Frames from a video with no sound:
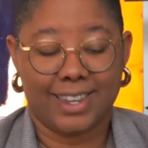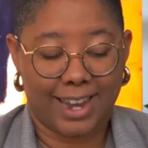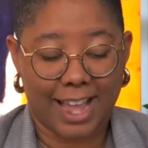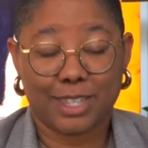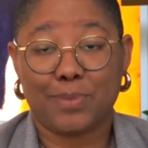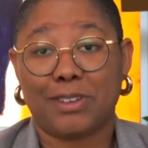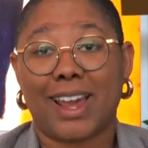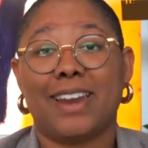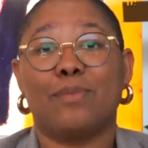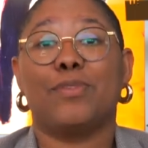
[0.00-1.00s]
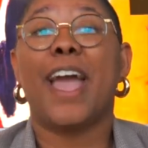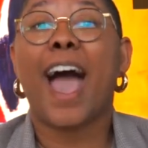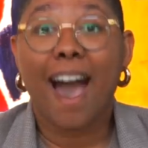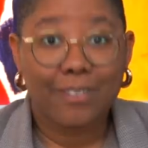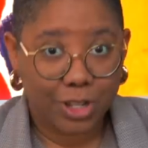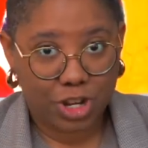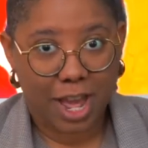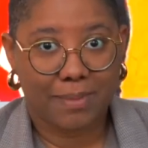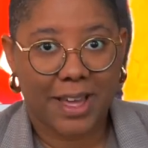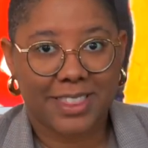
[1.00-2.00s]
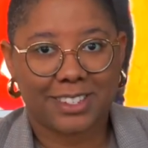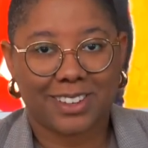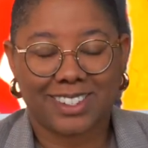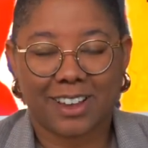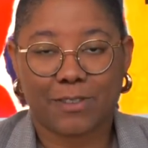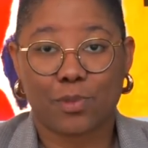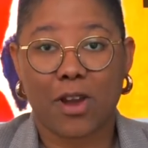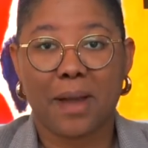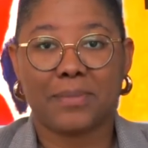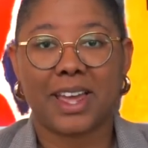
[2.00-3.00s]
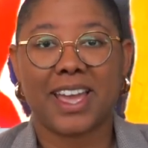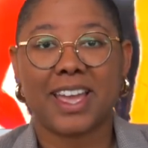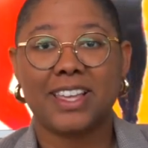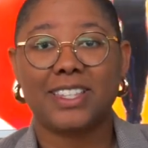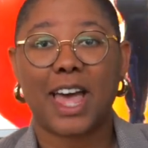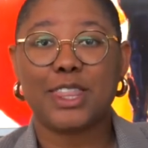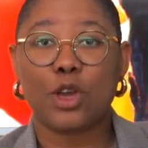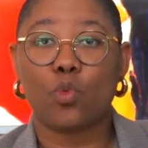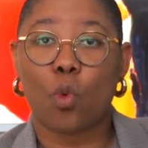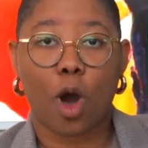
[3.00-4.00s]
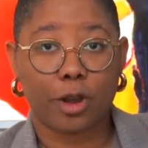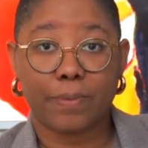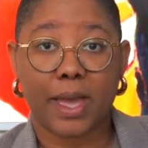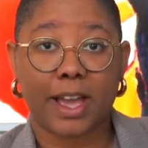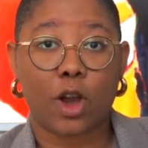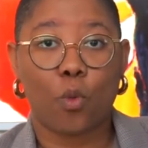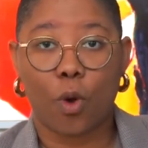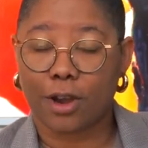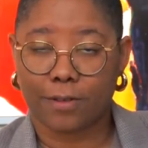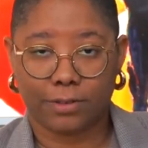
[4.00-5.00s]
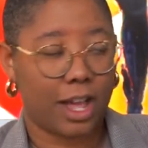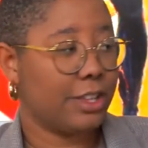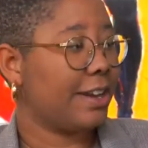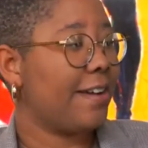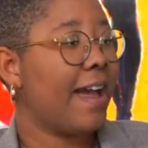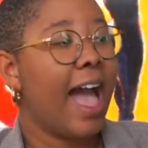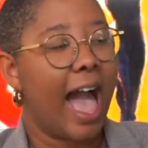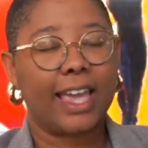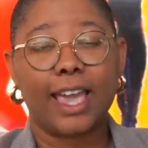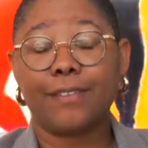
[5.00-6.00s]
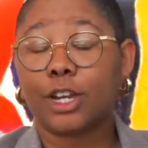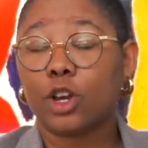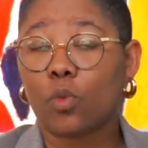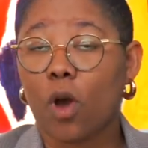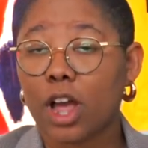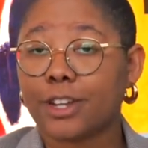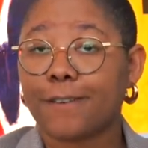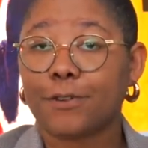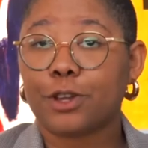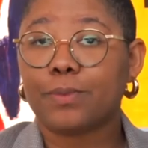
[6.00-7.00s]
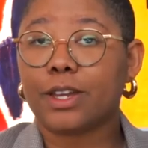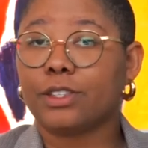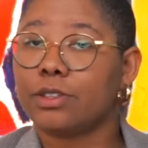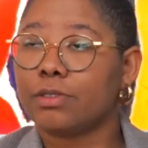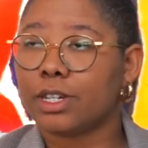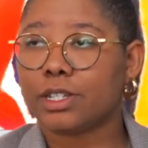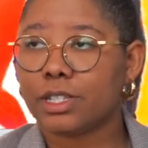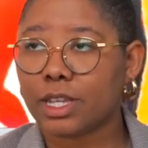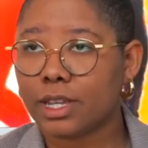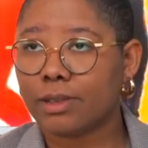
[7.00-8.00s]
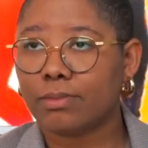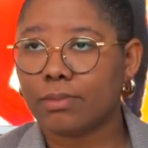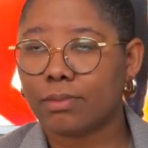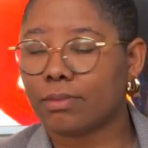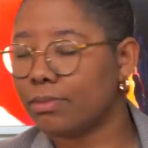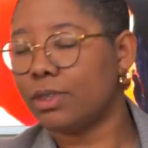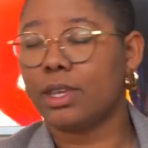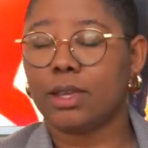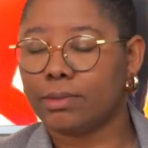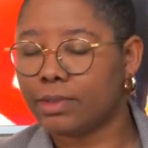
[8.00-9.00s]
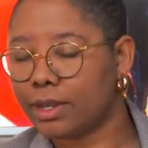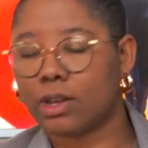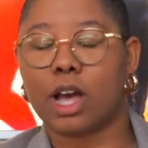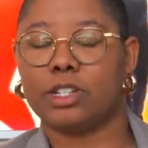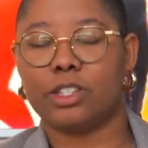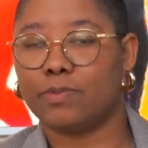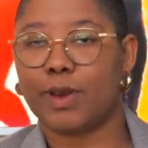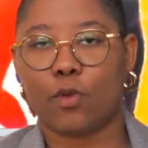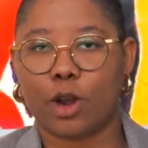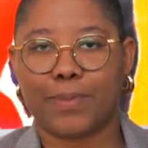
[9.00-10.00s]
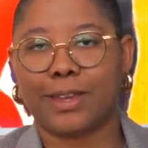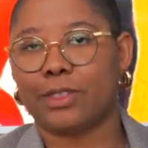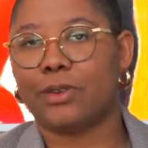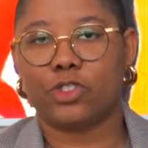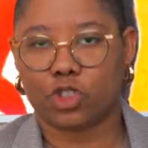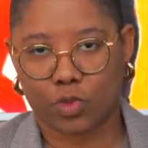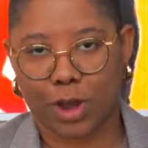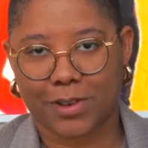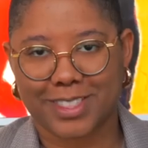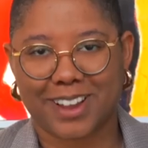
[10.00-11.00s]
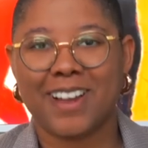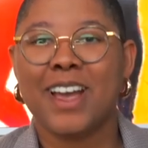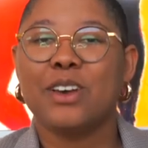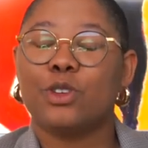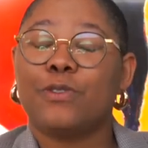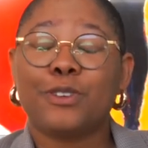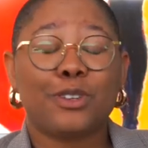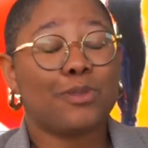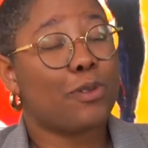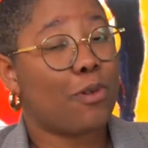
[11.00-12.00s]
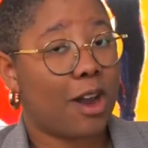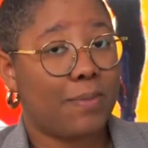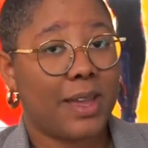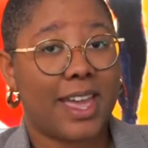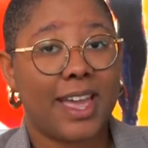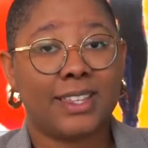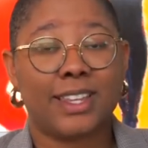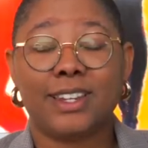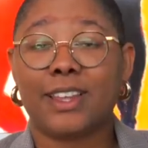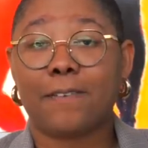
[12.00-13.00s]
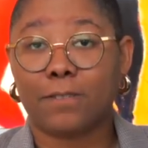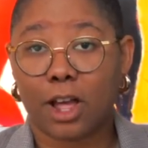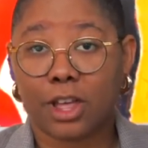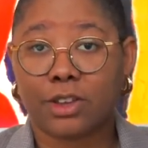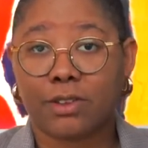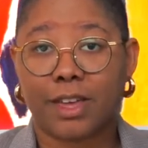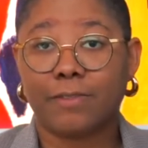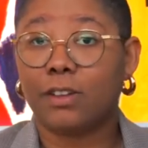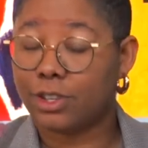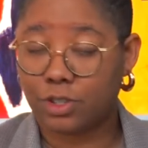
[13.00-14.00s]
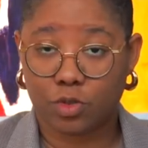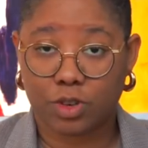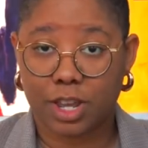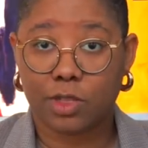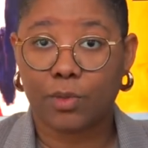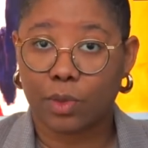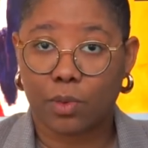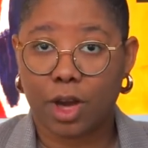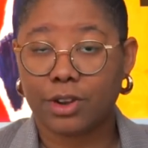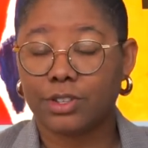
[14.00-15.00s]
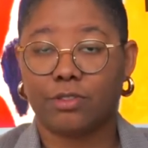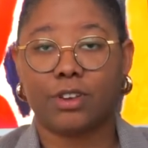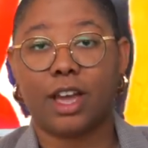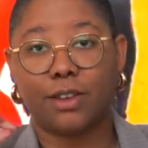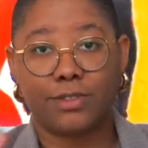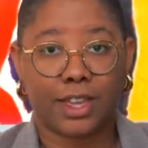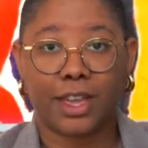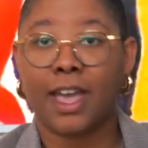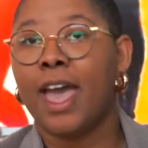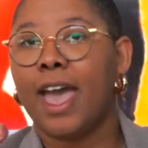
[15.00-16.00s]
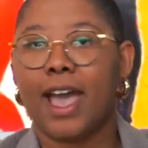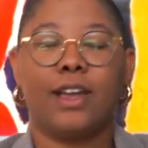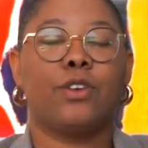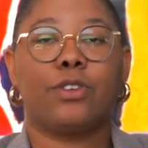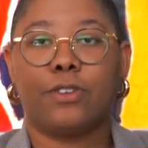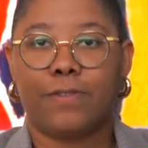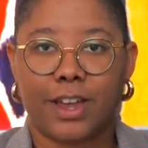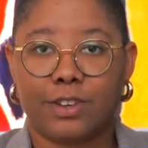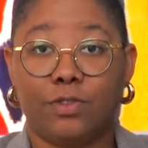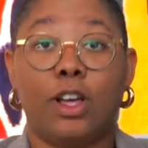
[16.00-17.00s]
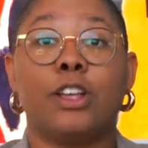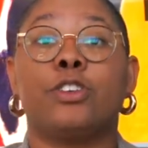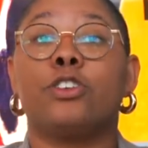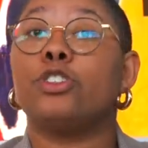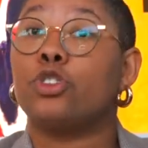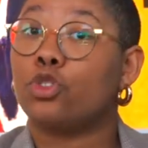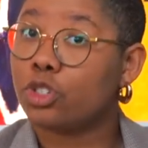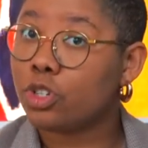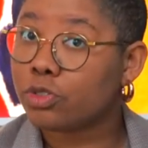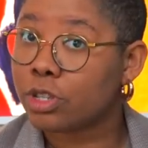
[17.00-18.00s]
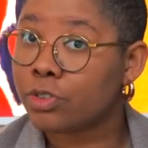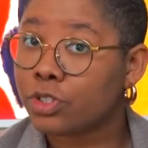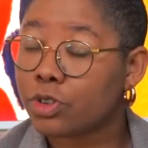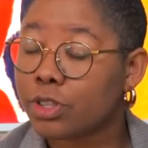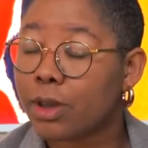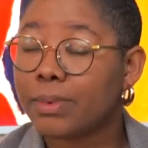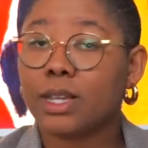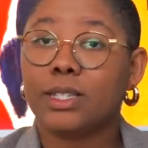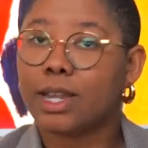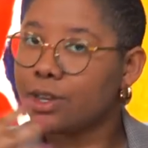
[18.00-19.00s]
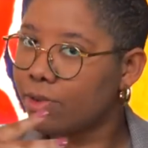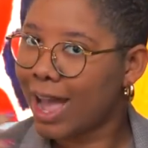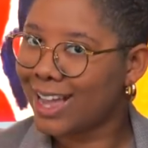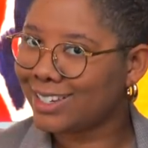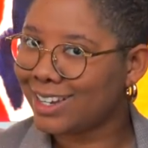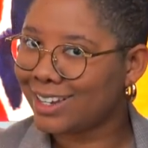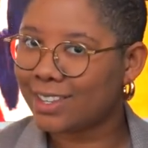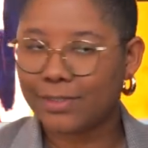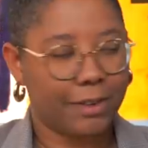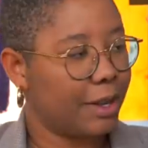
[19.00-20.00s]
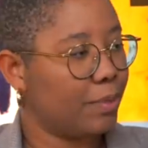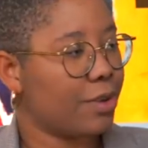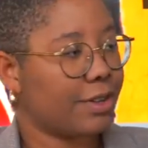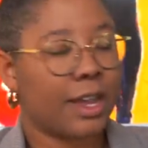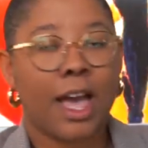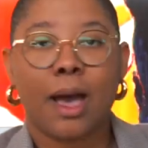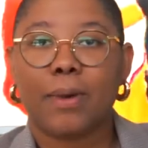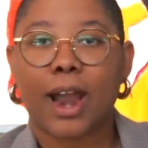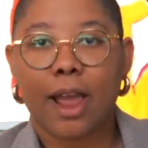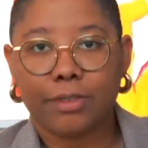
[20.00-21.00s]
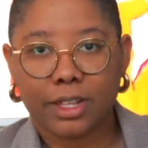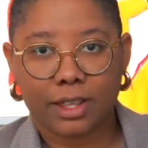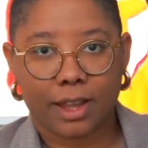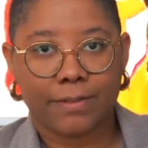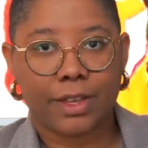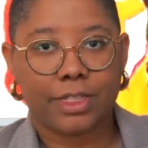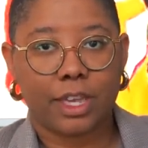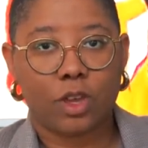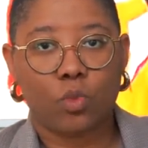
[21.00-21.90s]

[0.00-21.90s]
next beauty item we have to chat about that's on sale for Prime Day is the Waterpik Water Flosser. I gave it a good wash out for you because you don't need to see the, the contents of my Waterpik though, it's just water in there. So if you don't know what a Waterpik is, it is a flosser that flosses your teeth with water. So you're not using a good old fashioned flosser. You should use those too though, because dental hygiene is very important. But I really love the